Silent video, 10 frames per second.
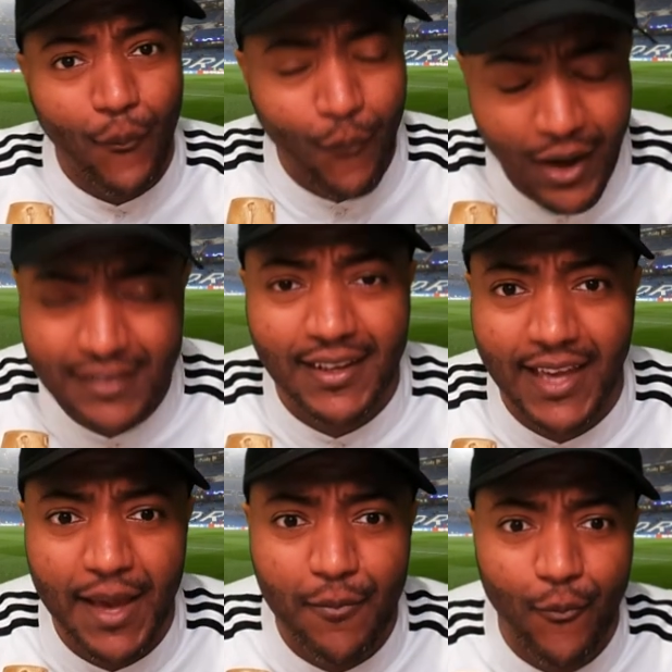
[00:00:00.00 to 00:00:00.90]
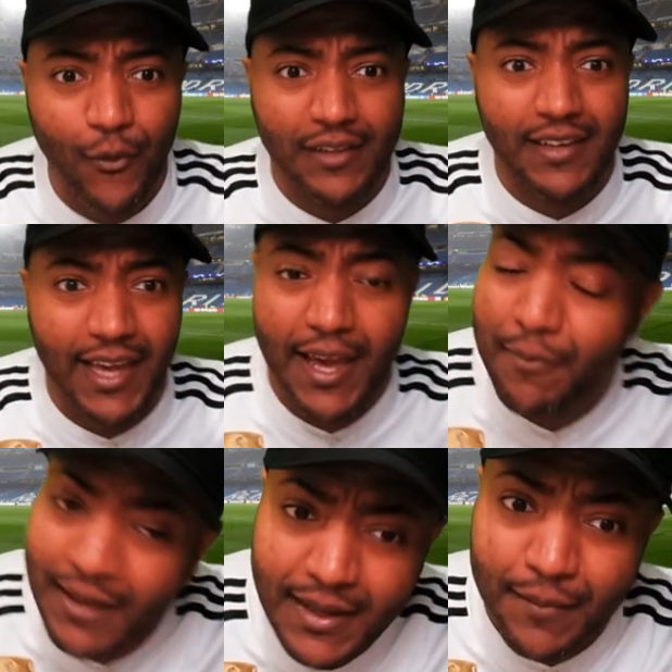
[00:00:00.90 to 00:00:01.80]
What a game. What a
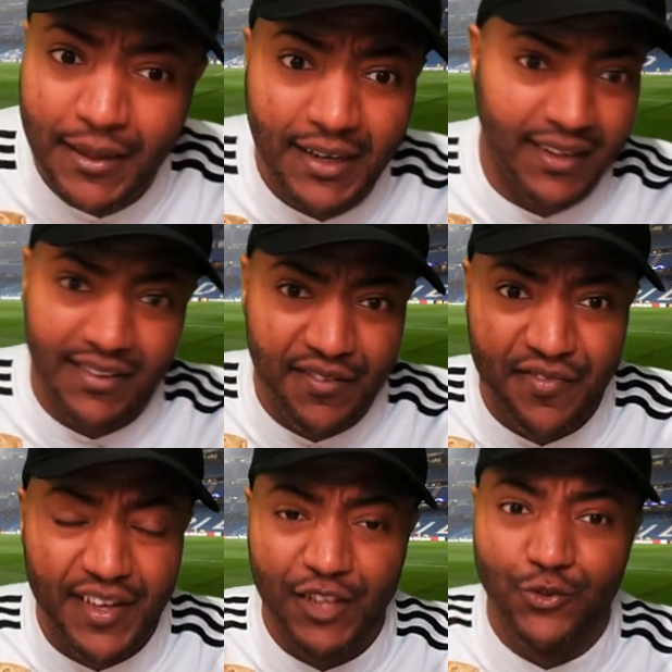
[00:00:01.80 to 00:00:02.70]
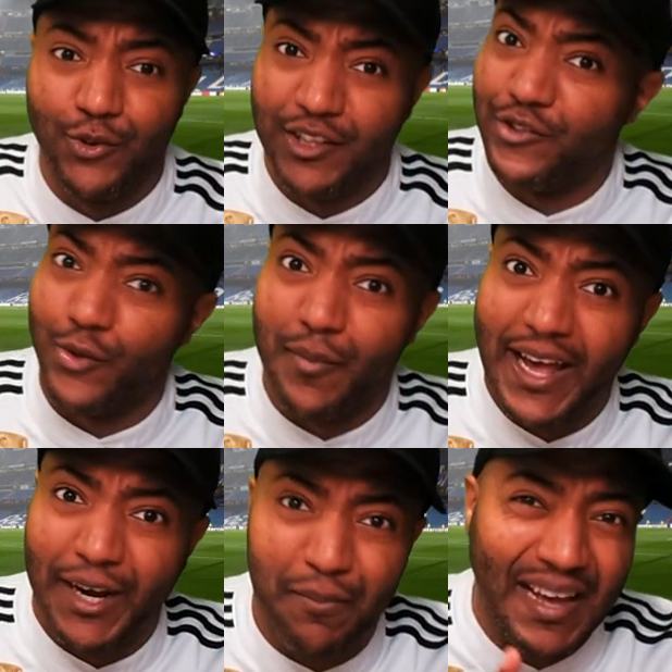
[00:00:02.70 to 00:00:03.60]
game. But look, Vini Jr. is your
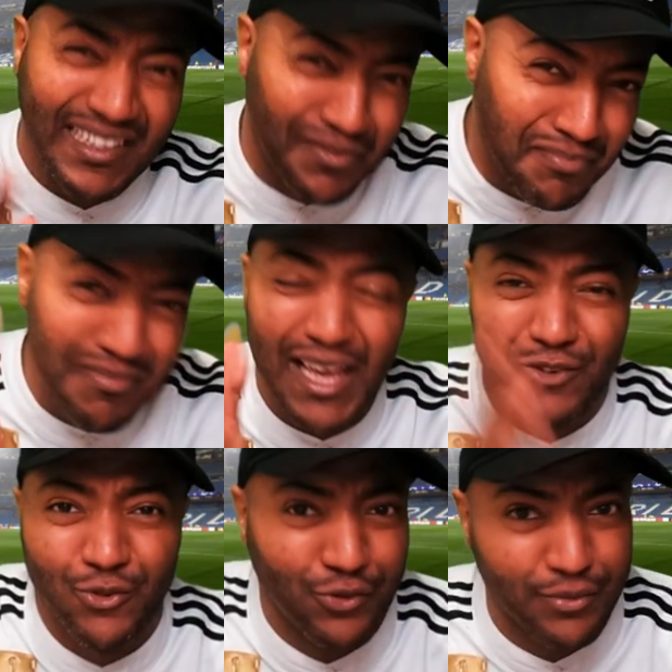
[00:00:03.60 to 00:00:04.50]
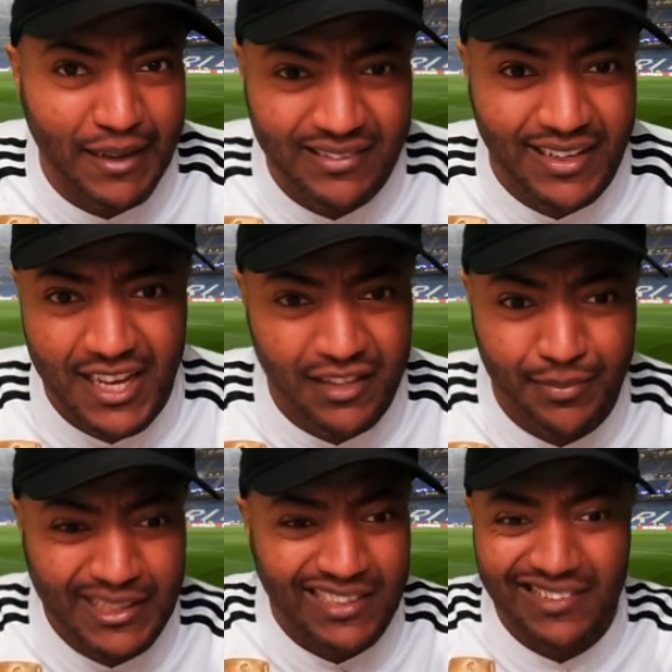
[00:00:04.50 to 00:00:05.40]
man of the match. Make sure you smash a
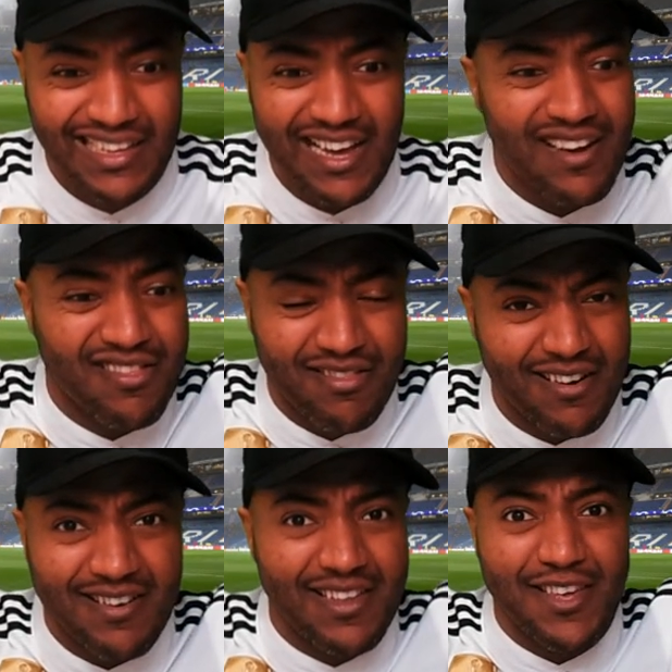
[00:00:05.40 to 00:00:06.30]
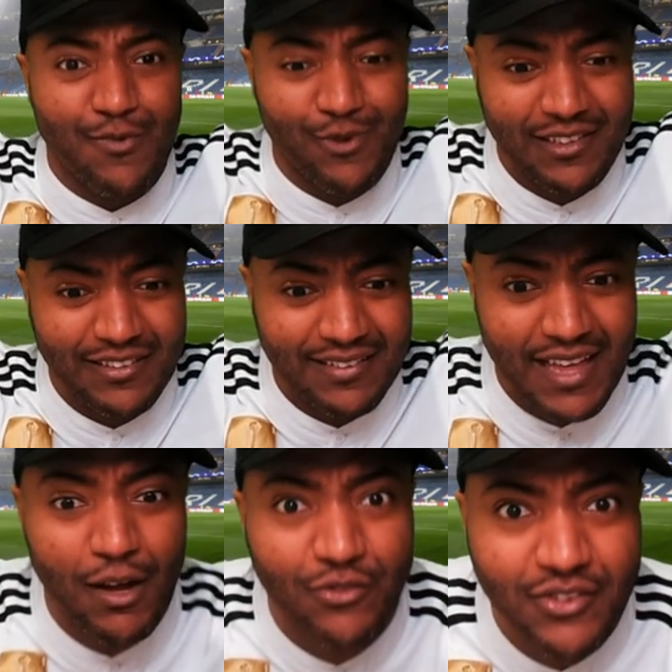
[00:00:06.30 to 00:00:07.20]
like because I thought he was
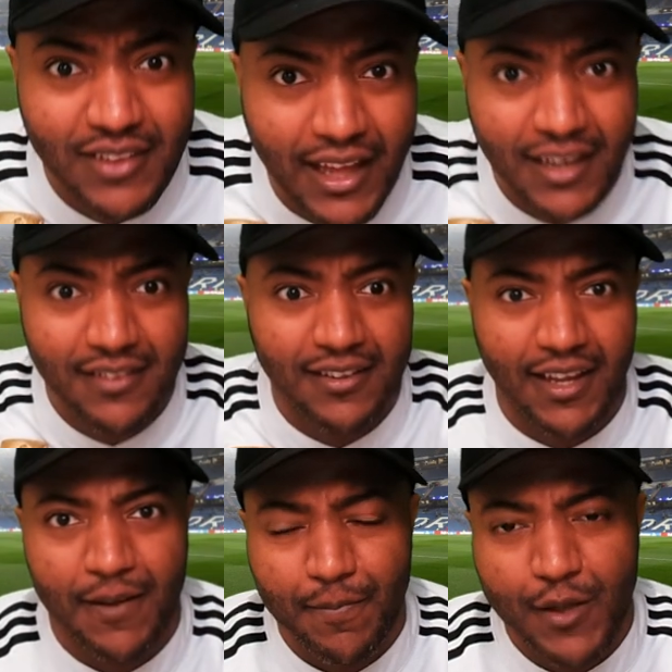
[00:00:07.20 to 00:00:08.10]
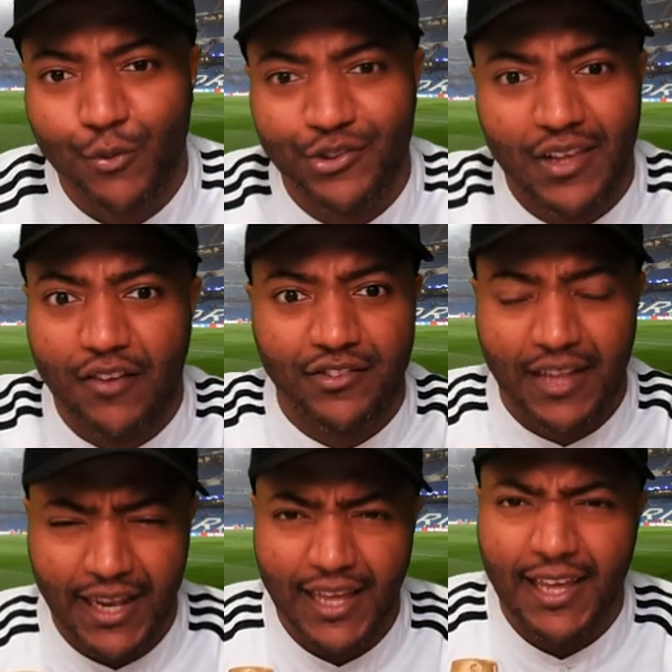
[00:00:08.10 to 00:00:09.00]
outstanding today. He was
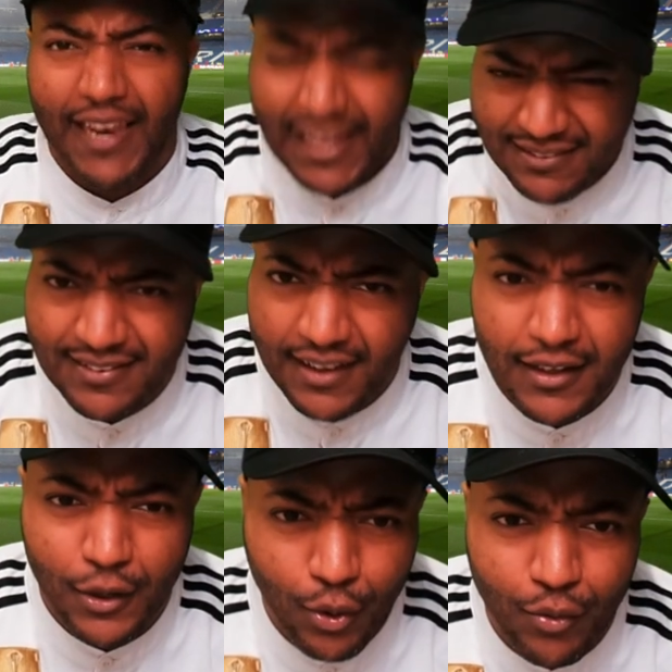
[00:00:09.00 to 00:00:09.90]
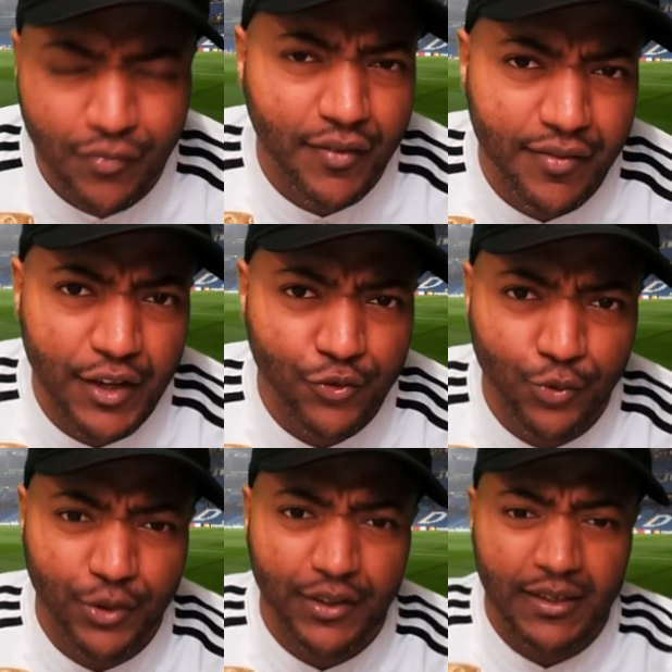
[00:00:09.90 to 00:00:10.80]
outstanding. And that second goal from Vini
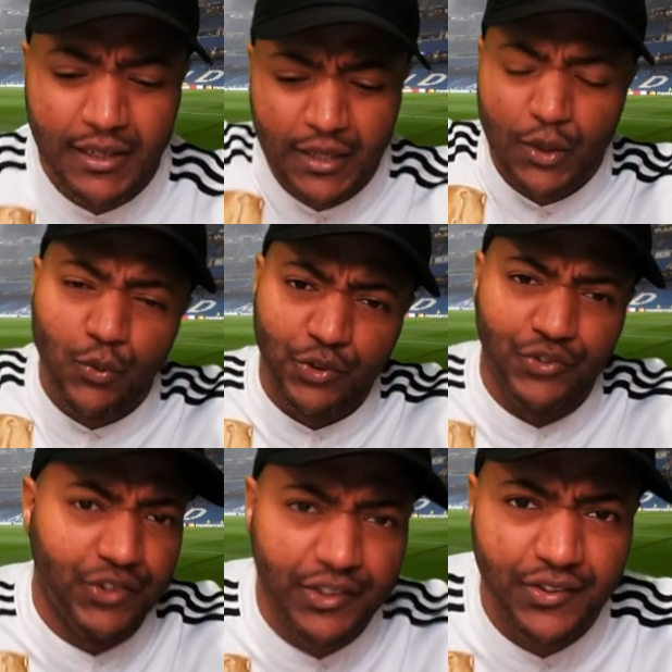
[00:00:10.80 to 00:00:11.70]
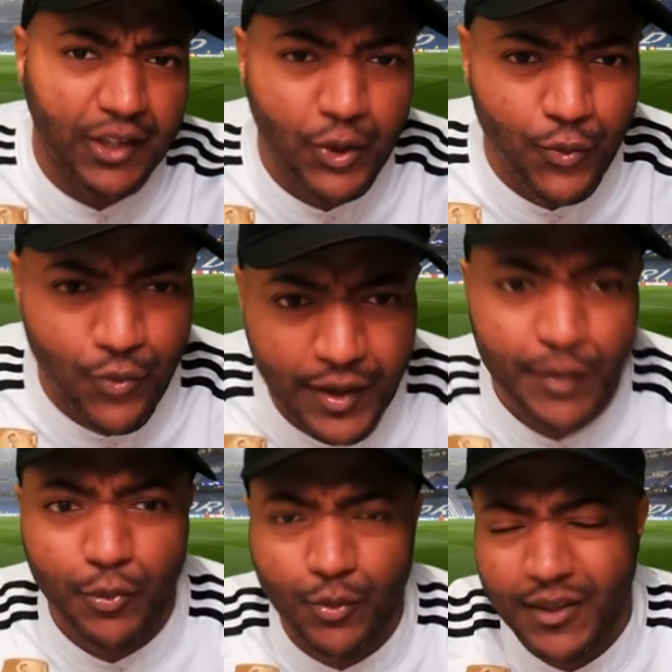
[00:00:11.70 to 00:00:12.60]
Jr. was just
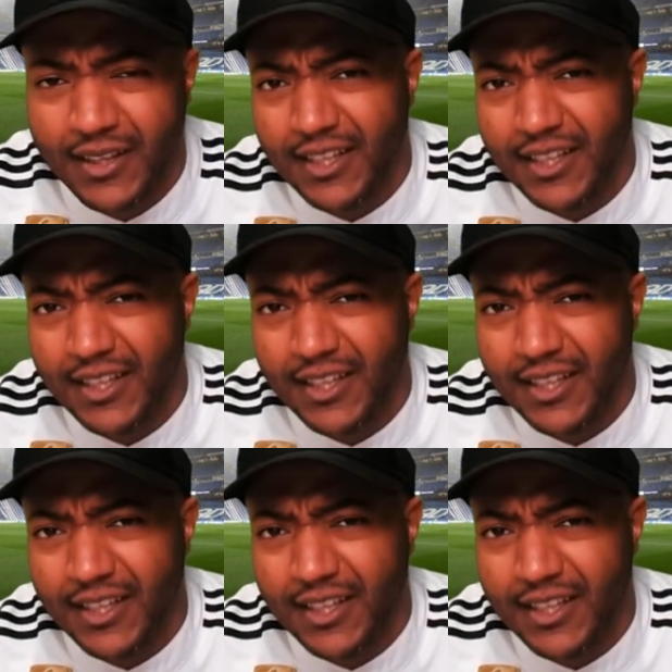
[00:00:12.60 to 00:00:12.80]
incredible.